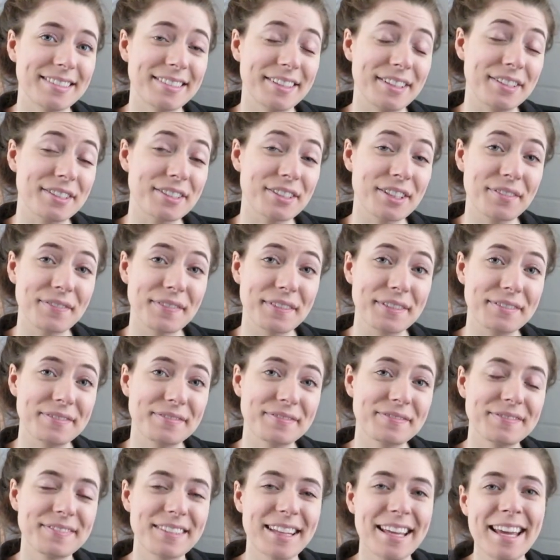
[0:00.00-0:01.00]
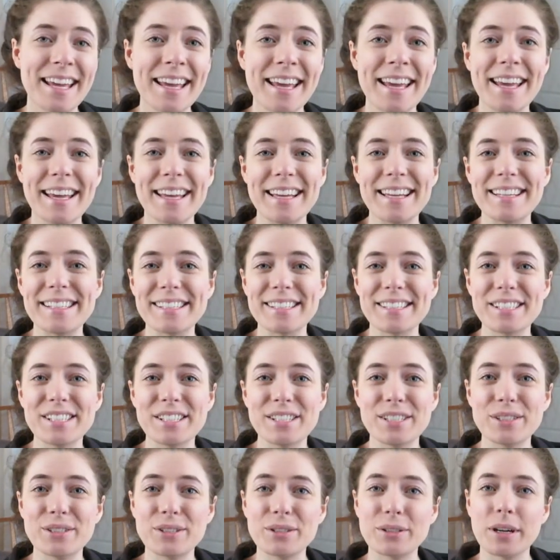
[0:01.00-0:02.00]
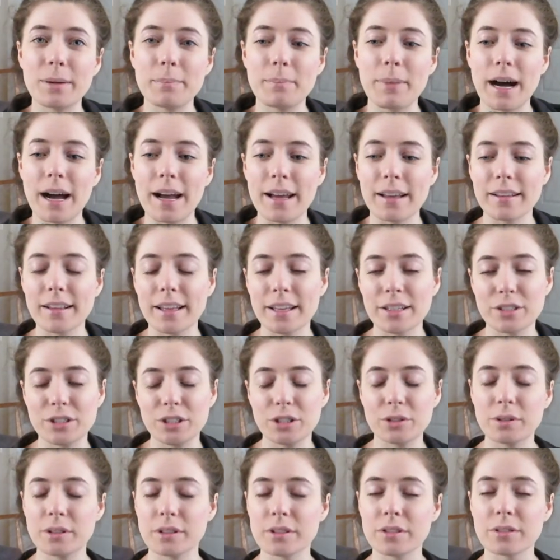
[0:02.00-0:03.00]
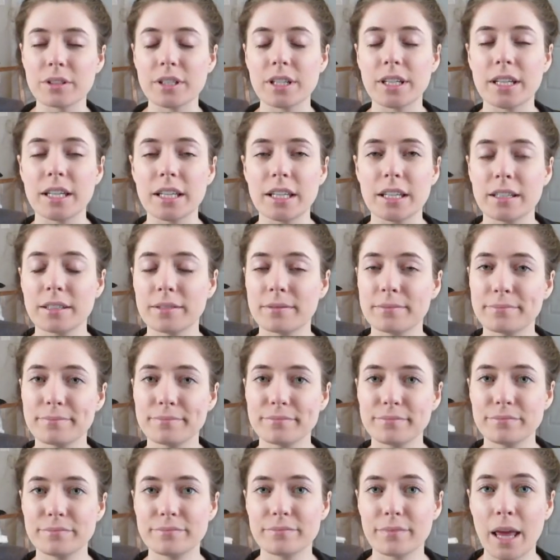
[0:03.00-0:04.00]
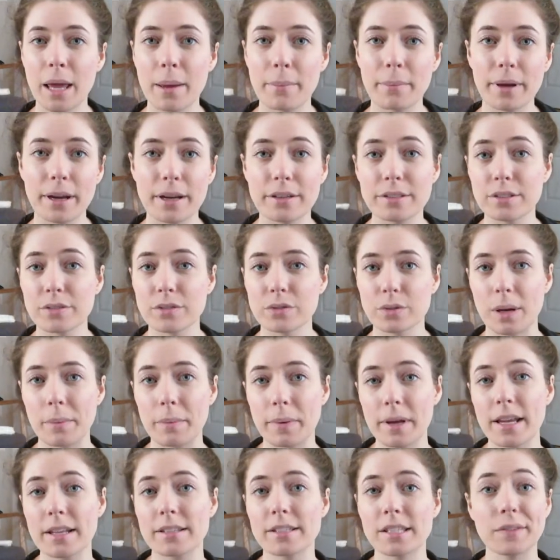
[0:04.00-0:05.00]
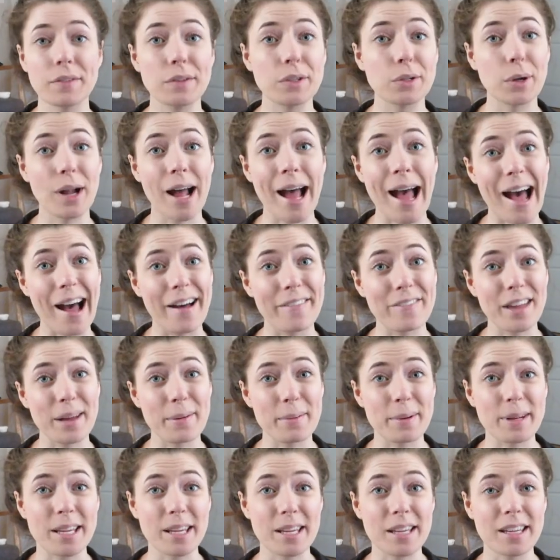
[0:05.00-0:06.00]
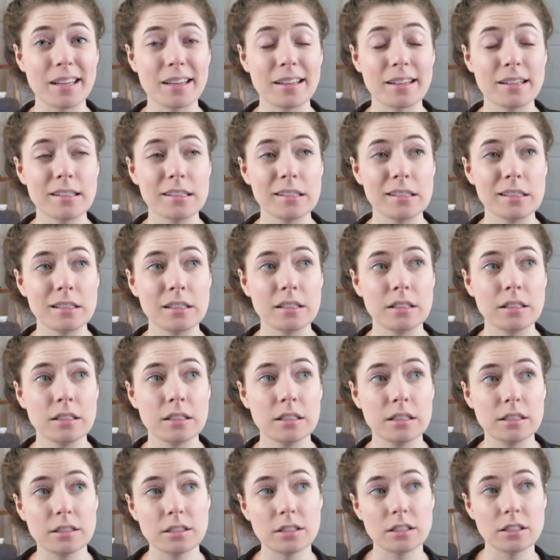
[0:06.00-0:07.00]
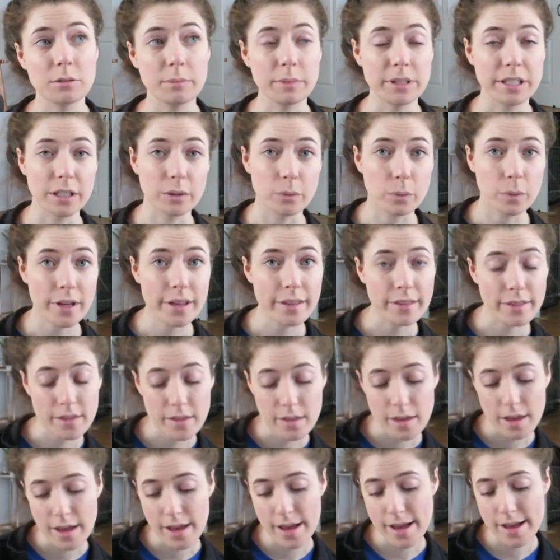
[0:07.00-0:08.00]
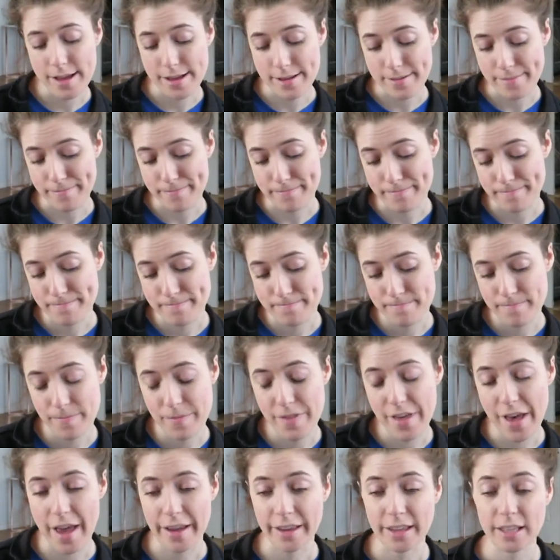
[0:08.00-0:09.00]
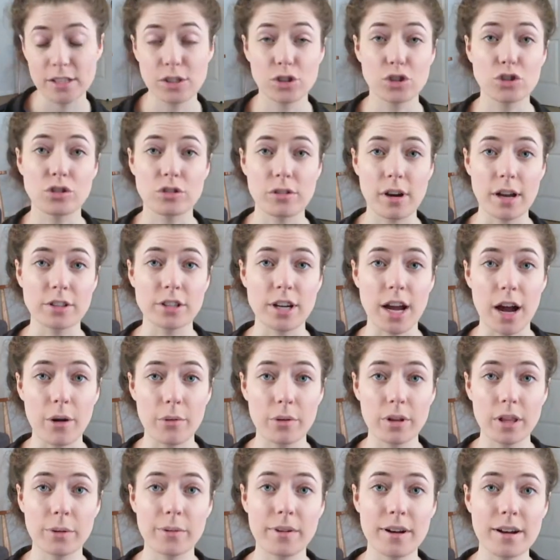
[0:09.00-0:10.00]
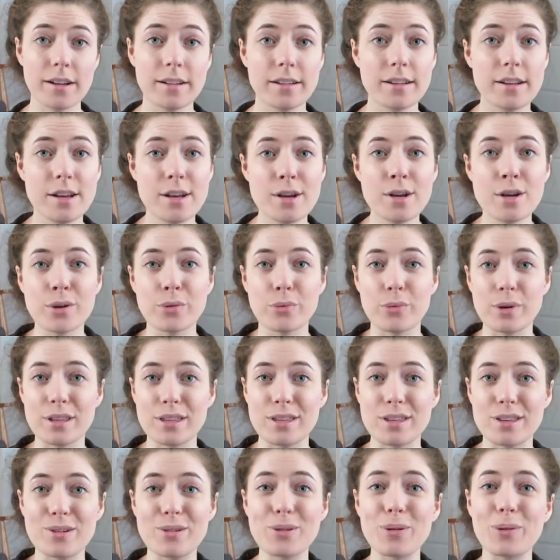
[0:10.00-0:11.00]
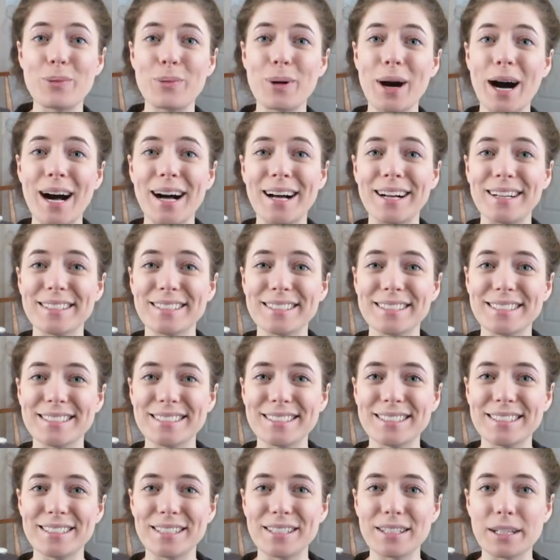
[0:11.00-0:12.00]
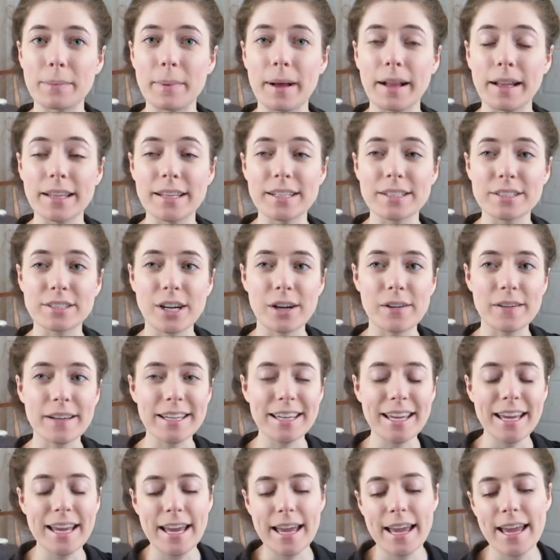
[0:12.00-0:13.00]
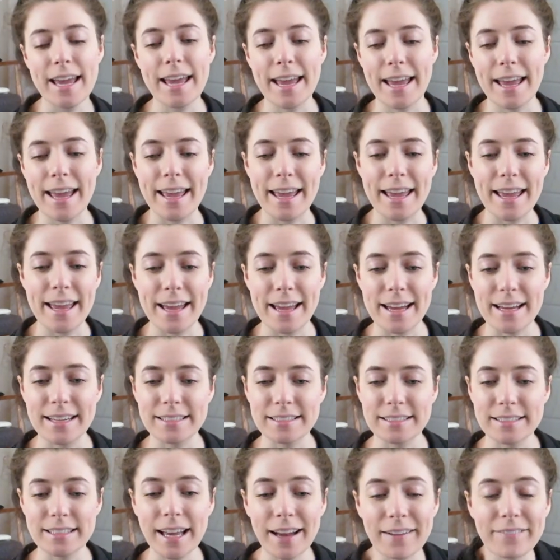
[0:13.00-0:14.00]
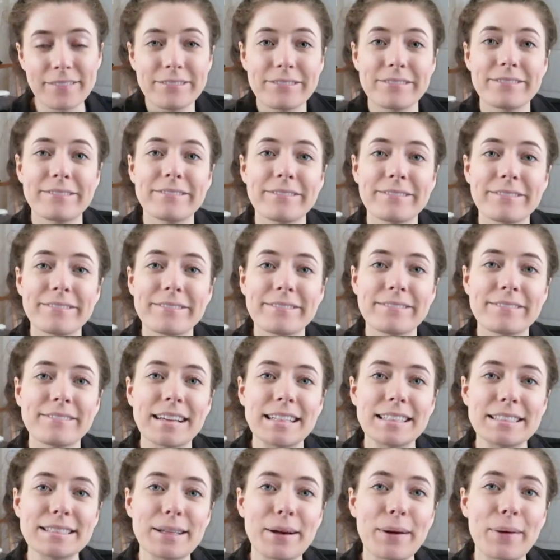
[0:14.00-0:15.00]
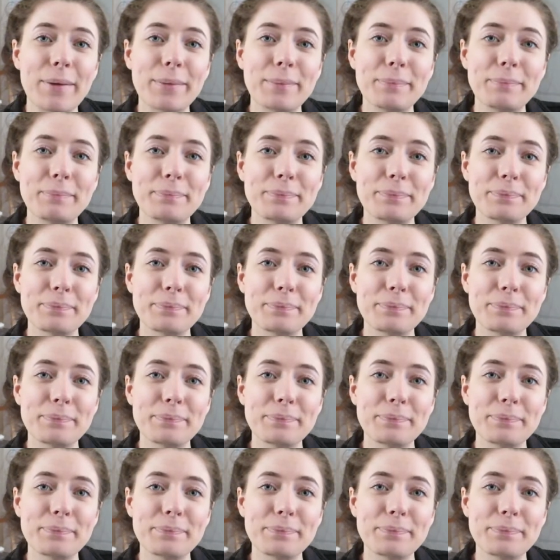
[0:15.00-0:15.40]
there's Griffin is to buy like two or three pairs of sweatpants if you don't have that many to begin with um, that can stretch out really well with you while your belly is growing. And yeah, so